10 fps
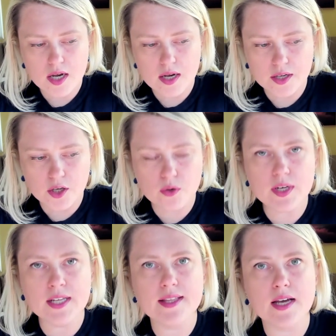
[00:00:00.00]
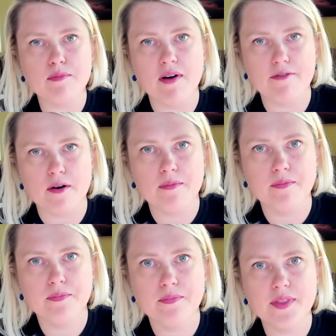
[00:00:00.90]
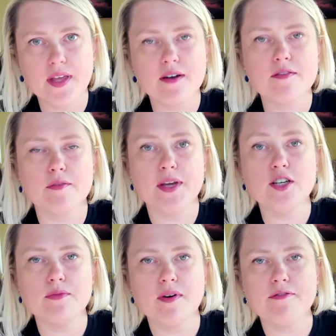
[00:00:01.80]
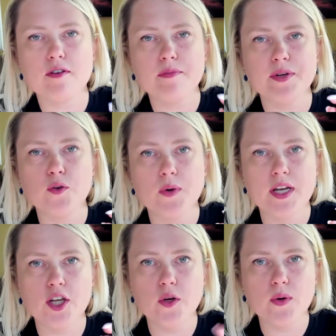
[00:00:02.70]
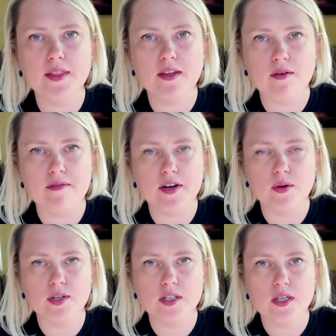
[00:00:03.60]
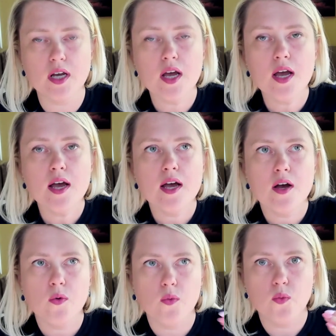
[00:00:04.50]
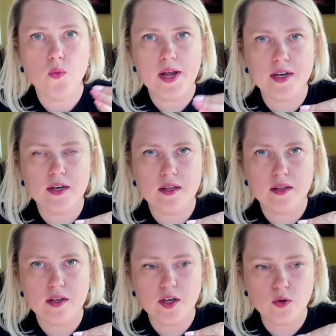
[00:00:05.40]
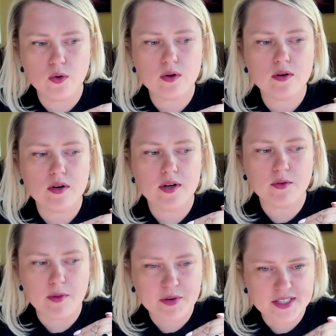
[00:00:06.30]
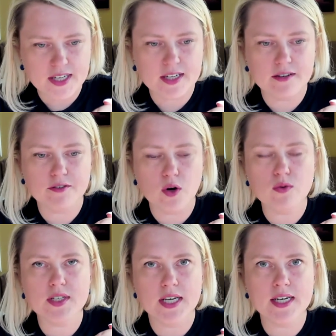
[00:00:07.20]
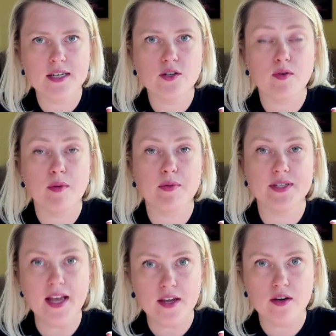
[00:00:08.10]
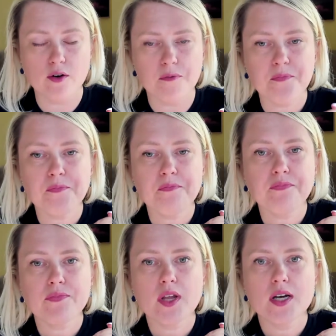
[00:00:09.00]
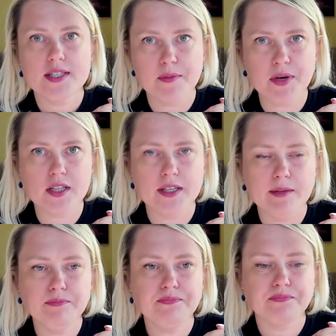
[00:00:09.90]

you need that buffer, that information buffer between you and the revenue agent. When your representative goes in to represent you, typically